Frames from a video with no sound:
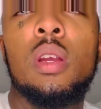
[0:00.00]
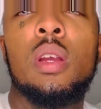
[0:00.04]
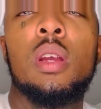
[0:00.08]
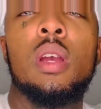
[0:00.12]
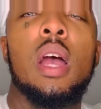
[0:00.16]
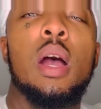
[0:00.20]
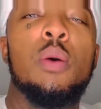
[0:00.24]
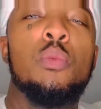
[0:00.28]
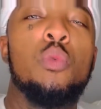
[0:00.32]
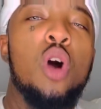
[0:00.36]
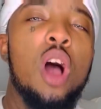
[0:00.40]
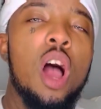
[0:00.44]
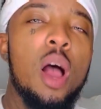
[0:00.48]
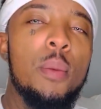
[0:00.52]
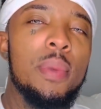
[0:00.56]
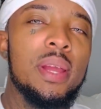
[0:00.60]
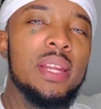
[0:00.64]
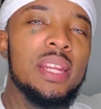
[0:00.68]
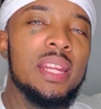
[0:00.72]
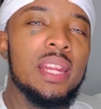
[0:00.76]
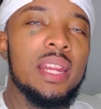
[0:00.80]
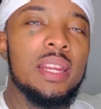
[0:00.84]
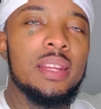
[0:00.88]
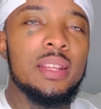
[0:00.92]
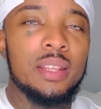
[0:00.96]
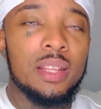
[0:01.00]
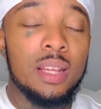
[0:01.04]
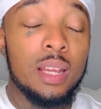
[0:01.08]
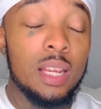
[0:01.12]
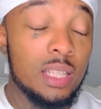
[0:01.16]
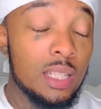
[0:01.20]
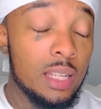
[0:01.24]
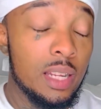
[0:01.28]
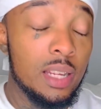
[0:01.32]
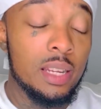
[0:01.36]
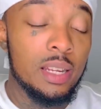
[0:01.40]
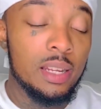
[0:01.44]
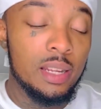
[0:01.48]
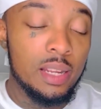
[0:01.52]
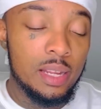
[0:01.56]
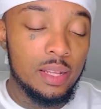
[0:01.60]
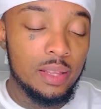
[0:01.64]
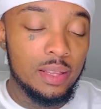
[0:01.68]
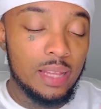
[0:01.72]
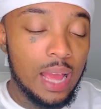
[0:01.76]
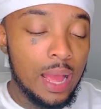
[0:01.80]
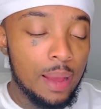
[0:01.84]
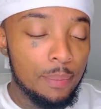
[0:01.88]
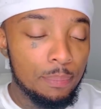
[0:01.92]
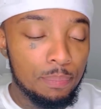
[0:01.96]
And what I meant
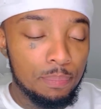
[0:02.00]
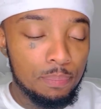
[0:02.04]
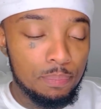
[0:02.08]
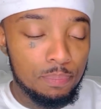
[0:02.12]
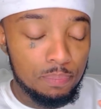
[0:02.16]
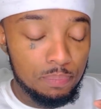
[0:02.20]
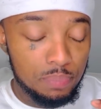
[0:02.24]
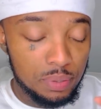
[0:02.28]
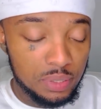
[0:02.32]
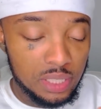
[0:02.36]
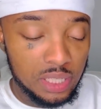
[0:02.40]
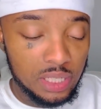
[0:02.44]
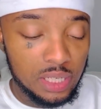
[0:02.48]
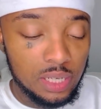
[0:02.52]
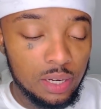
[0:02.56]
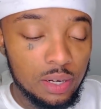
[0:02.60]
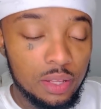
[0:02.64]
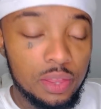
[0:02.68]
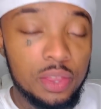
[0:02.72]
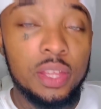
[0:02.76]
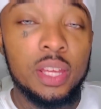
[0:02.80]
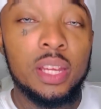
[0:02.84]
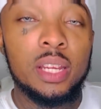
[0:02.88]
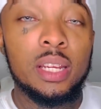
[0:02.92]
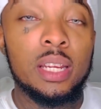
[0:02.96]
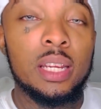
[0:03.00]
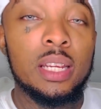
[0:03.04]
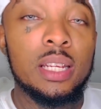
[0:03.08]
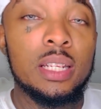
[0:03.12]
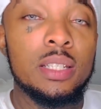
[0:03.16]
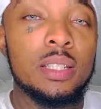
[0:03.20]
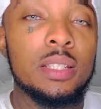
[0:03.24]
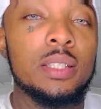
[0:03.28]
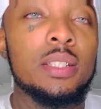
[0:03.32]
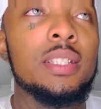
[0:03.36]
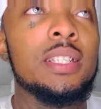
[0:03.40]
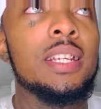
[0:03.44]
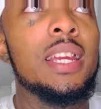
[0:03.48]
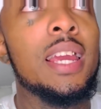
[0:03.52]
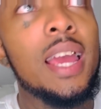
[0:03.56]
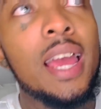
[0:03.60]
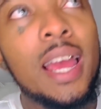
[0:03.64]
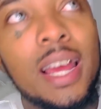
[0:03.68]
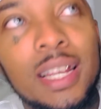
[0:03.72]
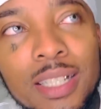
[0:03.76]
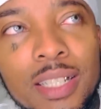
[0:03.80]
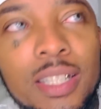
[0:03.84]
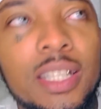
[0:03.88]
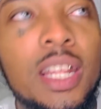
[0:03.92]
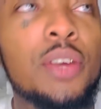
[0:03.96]
in that particular thing is,
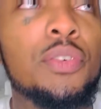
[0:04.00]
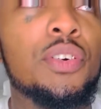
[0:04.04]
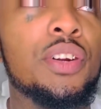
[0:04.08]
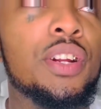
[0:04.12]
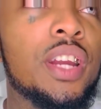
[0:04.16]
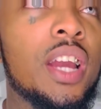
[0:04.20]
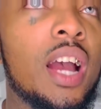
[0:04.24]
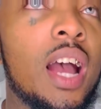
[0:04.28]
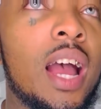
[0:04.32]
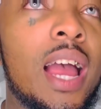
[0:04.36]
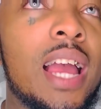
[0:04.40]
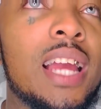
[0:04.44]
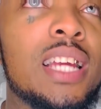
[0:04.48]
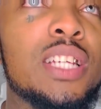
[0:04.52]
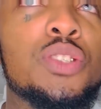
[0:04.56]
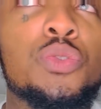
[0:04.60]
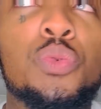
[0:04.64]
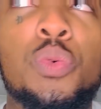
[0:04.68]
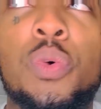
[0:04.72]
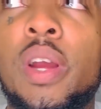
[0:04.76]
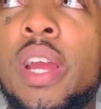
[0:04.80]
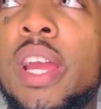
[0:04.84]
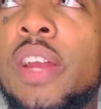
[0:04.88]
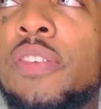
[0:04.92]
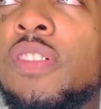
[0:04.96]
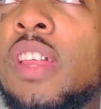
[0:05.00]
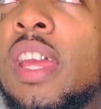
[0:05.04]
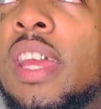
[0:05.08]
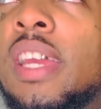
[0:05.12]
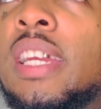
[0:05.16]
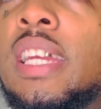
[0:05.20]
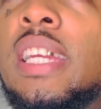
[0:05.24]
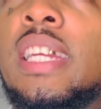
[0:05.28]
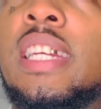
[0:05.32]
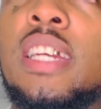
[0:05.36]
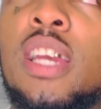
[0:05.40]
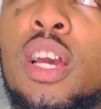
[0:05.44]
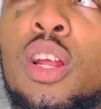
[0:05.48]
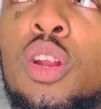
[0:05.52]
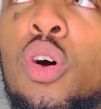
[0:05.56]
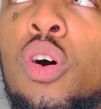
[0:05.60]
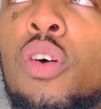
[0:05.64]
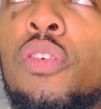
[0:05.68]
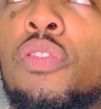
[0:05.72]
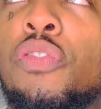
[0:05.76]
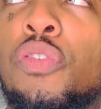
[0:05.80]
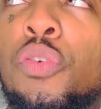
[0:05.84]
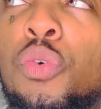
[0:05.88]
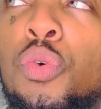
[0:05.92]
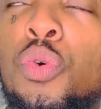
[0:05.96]
yes, there are guys where if they eat a
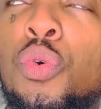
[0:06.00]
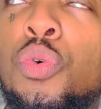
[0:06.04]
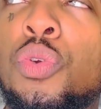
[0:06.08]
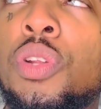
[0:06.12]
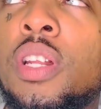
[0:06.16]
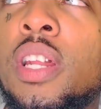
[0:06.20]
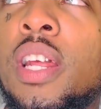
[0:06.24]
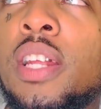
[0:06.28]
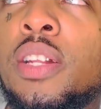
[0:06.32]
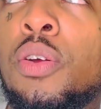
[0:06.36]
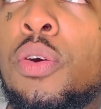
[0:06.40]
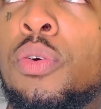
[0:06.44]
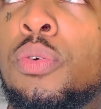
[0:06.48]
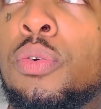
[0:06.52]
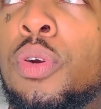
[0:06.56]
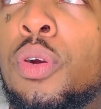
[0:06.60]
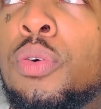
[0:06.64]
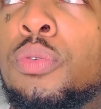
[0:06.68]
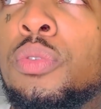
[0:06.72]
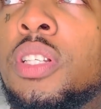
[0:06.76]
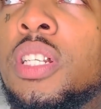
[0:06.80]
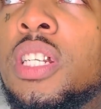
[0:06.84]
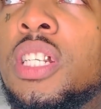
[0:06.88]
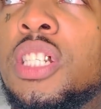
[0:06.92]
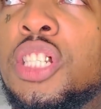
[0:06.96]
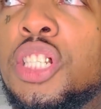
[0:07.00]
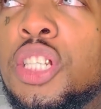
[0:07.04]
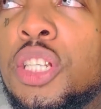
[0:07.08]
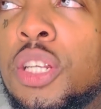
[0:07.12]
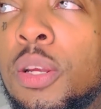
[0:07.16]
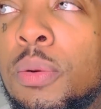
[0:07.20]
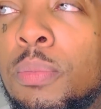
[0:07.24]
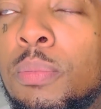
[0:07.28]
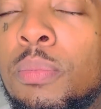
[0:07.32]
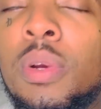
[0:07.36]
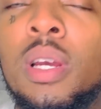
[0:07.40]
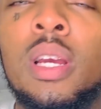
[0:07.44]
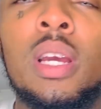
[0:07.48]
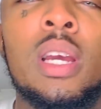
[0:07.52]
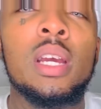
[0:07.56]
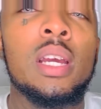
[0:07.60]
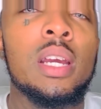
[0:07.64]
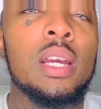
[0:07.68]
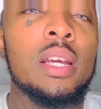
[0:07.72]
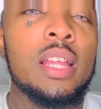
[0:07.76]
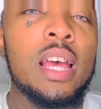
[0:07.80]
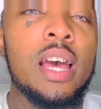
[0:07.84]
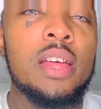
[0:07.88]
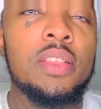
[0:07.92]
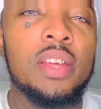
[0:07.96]
lot of food and they don't go to the gym,
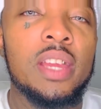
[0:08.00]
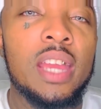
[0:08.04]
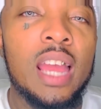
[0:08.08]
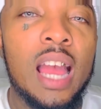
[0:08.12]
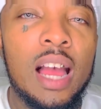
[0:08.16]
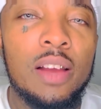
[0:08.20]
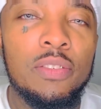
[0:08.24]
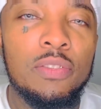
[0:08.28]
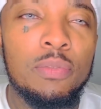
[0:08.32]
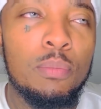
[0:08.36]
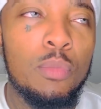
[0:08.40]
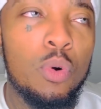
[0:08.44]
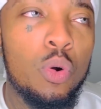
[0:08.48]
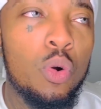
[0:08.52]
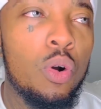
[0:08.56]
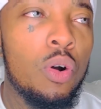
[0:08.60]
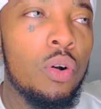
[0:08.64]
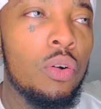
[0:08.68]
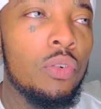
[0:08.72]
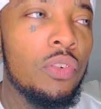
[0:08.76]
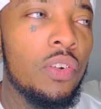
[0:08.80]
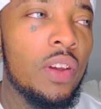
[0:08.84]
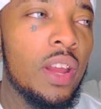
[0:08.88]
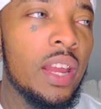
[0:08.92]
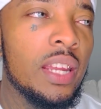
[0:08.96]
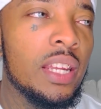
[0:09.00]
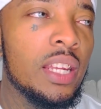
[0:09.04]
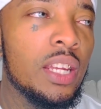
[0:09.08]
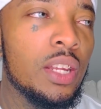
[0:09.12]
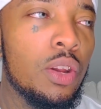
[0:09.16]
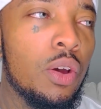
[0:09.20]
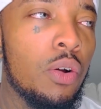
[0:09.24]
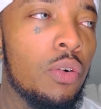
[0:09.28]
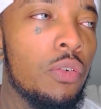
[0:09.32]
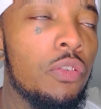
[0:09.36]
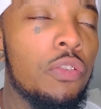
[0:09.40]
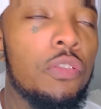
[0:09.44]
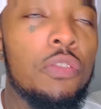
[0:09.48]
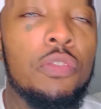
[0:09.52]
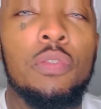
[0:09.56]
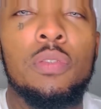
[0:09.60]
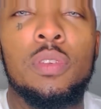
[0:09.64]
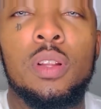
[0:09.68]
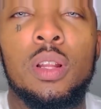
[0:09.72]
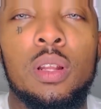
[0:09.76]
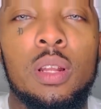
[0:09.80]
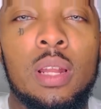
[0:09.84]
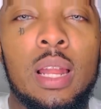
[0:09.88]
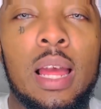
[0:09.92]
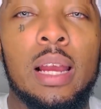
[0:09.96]
that they have more of a
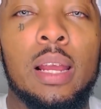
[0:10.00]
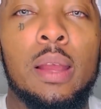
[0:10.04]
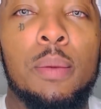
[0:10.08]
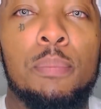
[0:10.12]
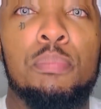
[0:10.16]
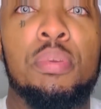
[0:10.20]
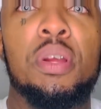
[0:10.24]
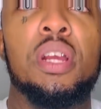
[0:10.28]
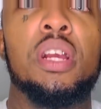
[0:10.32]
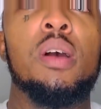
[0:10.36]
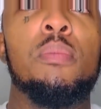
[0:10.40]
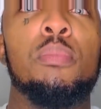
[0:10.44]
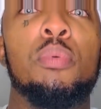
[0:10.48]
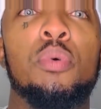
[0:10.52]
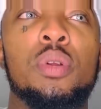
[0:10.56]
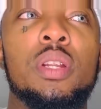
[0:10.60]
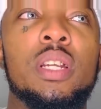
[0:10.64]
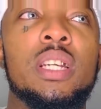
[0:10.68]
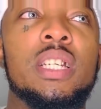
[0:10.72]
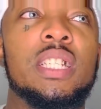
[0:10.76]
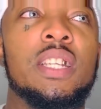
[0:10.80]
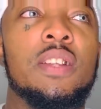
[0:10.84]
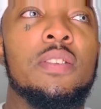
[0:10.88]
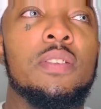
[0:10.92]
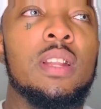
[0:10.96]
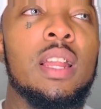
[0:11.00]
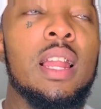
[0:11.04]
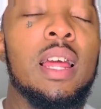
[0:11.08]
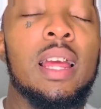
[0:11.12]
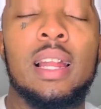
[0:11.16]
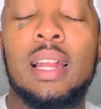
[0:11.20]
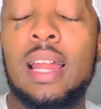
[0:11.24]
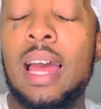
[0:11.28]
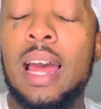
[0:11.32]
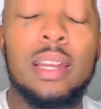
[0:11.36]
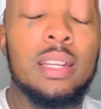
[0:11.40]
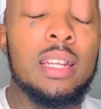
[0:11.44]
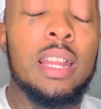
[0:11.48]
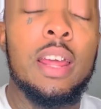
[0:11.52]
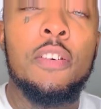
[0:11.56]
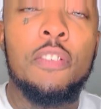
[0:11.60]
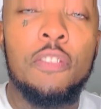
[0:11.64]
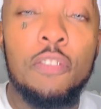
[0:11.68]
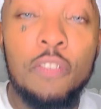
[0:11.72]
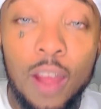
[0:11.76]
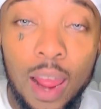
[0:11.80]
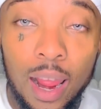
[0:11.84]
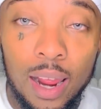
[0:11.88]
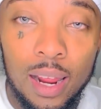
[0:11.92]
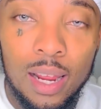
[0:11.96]
like a bigger body, as in like they're
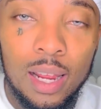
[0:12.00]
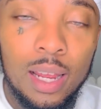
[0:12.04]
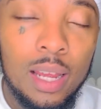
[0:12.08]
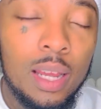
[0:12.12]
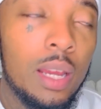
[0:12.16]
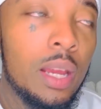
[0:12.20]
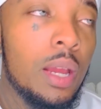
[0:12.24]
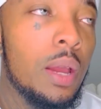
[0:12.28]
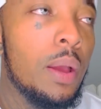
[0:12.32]
fat.